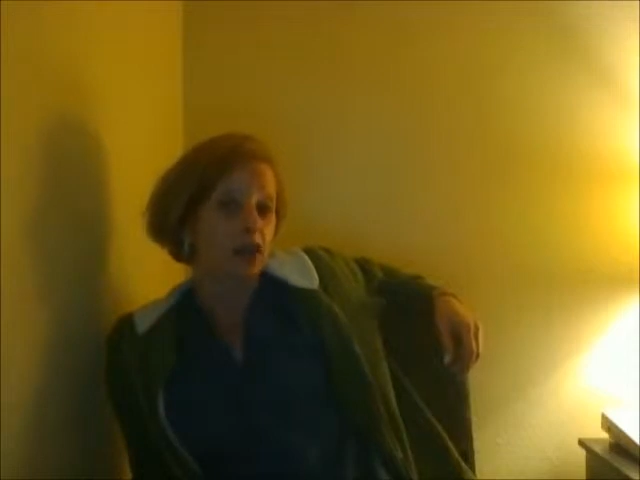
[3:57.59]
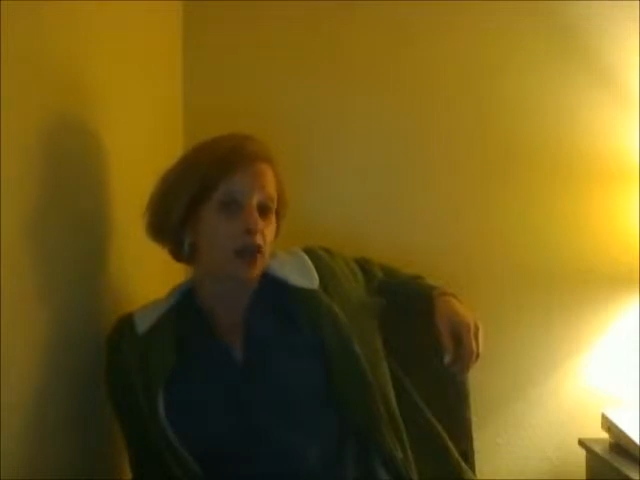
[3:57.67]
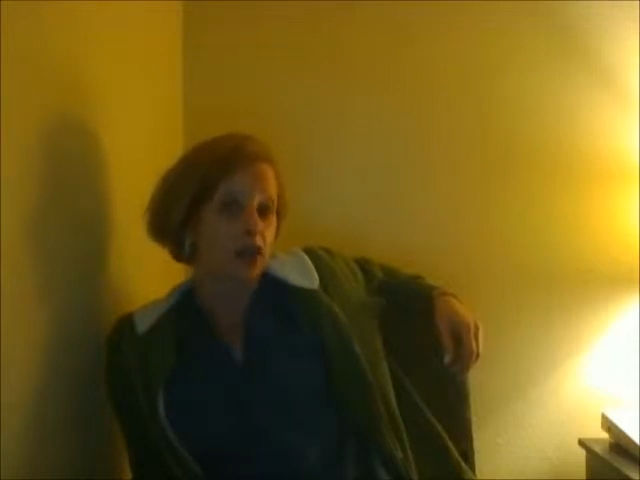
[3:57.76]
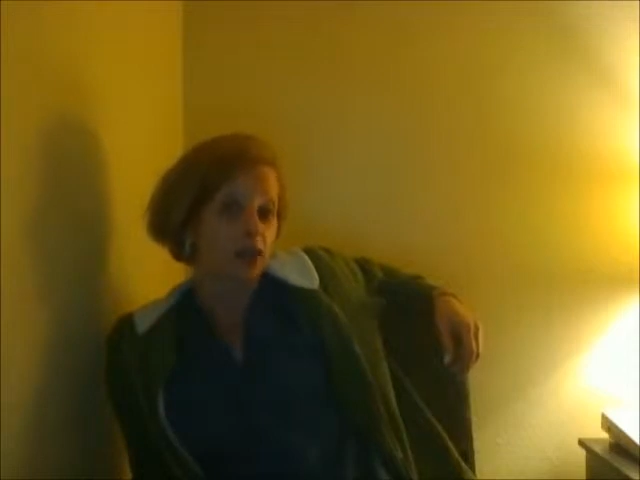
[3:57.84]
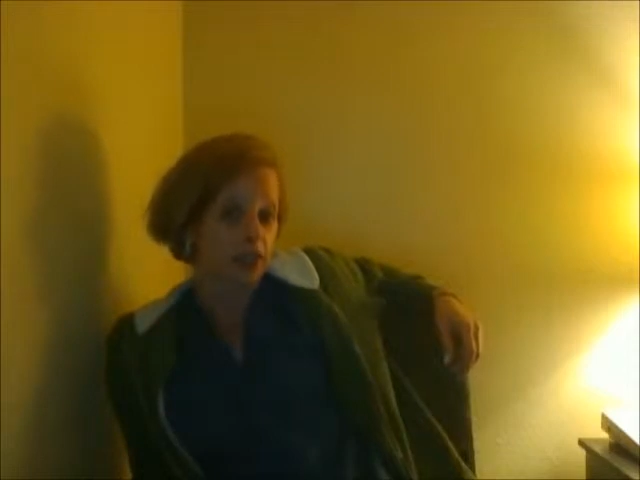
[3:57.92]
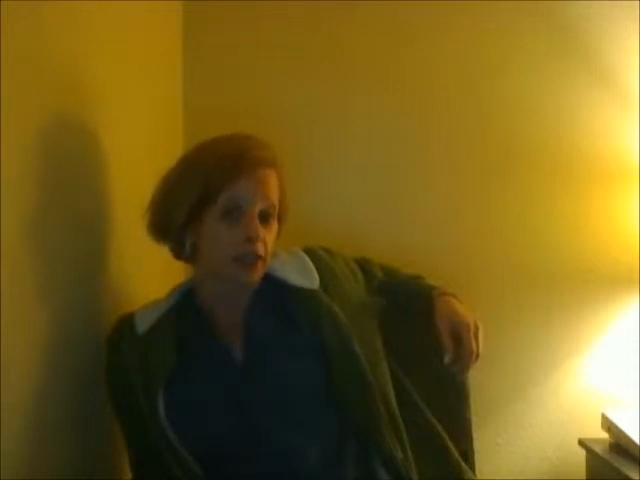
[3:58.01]

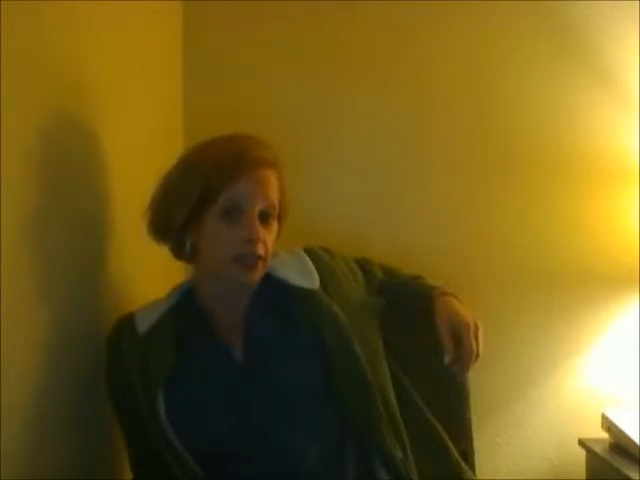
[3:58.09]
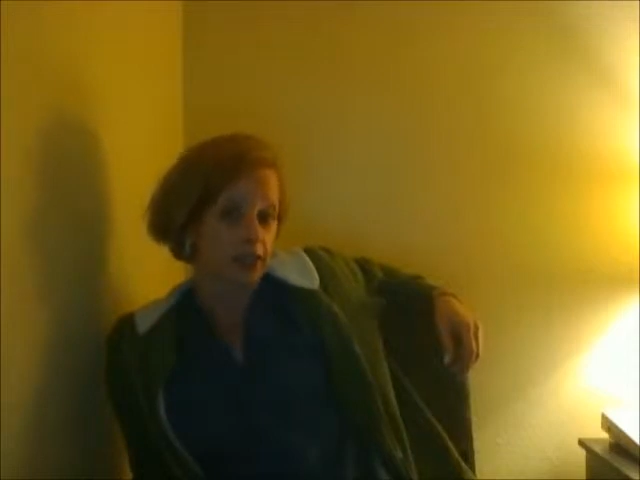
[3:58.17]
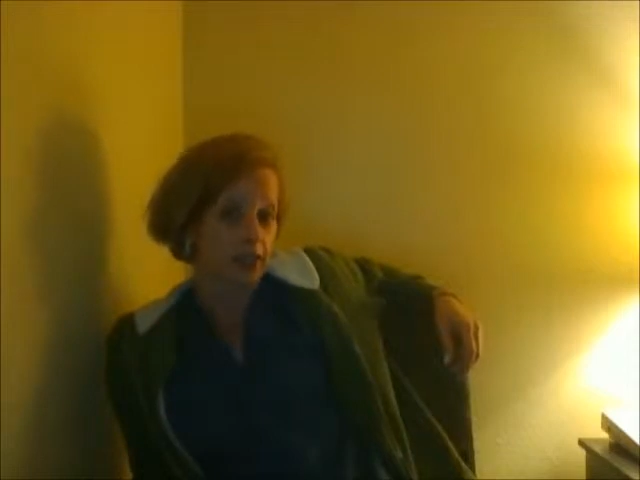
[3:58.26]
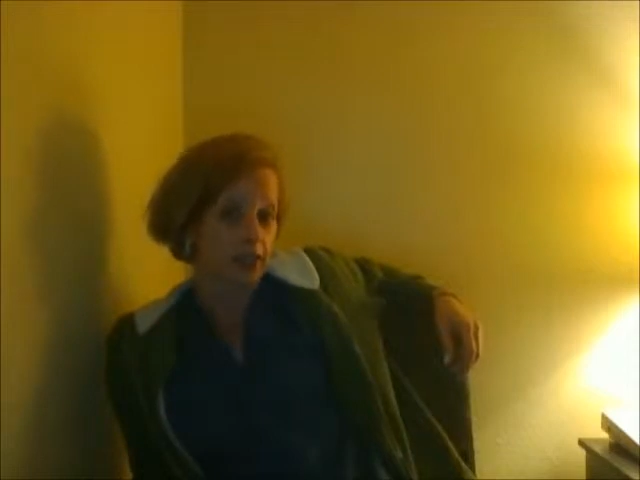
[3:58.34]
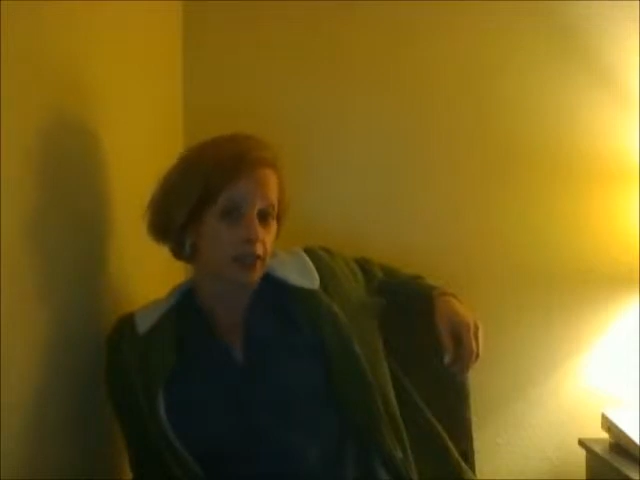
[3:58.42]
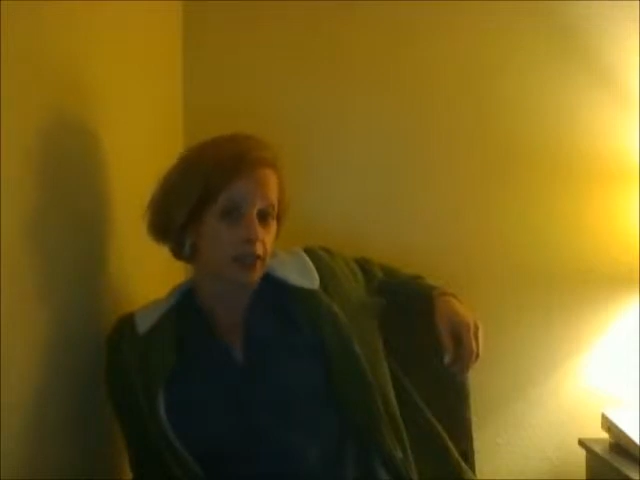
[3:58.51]

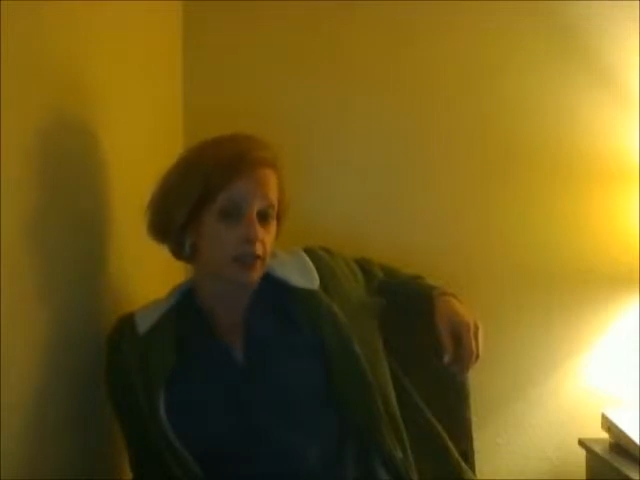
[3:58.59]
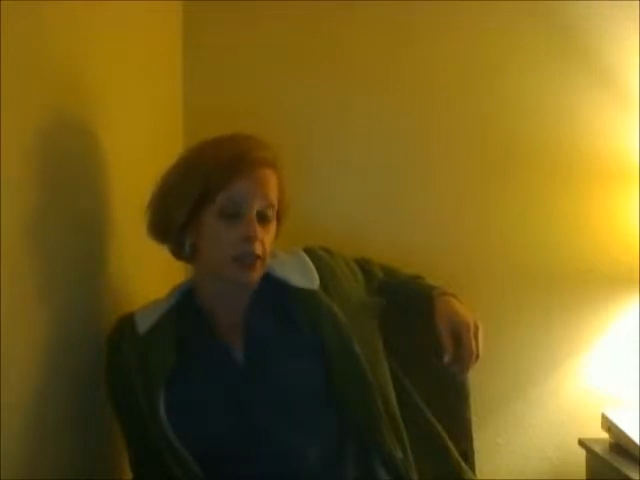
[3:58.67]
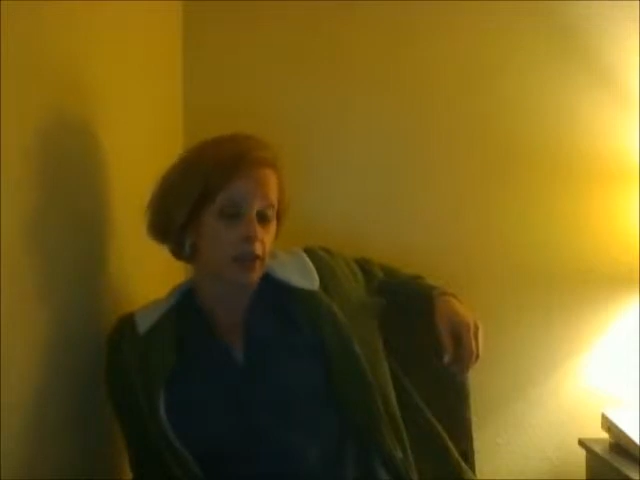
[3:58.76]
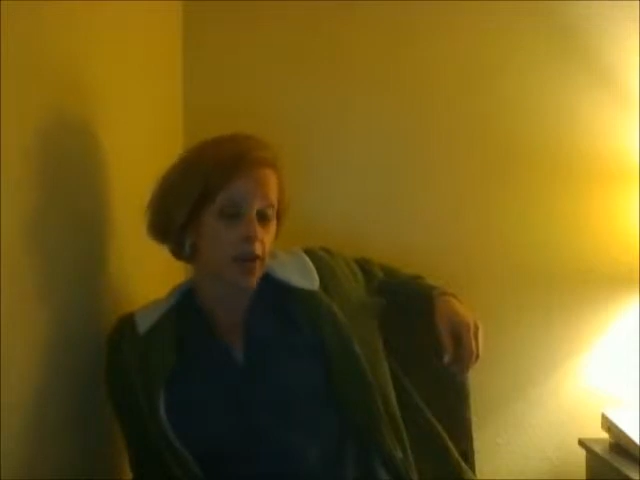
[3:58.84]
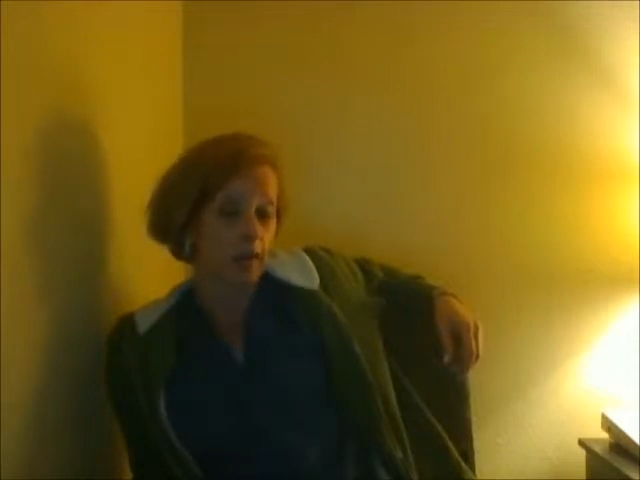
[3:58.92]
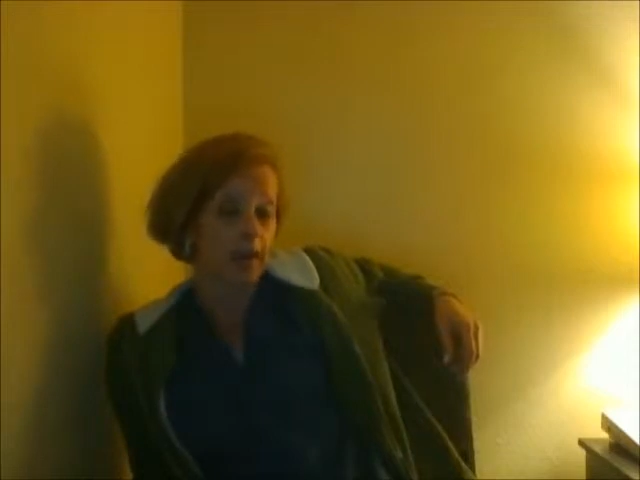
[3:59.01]
office
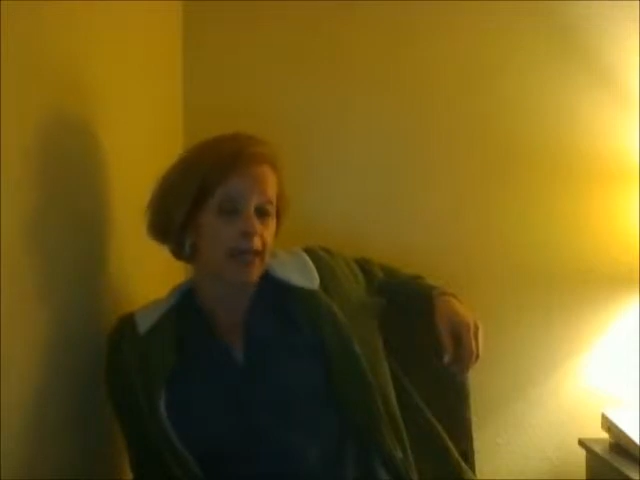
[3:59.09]
up